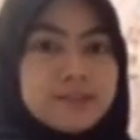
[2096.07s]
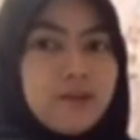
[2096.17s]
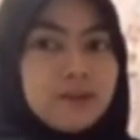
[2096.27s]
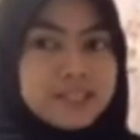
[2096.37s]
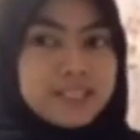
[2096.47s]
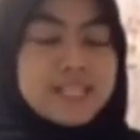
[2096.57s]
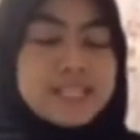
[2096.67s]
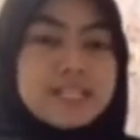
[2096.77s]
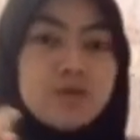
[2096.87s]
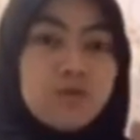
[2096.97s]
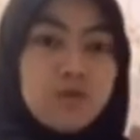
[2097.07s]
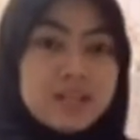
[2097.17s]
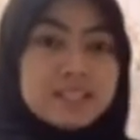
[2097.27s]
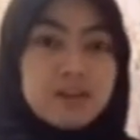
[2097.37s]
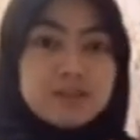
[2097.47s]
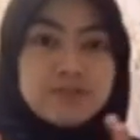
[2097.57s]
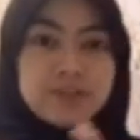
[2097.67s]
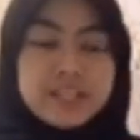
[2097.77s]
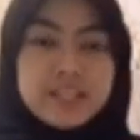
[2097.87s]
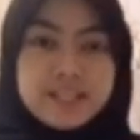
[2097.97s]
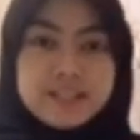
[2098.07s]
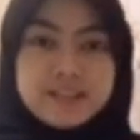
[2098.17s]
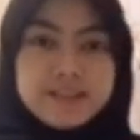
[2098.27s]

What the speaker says: only 1,000 ringgit.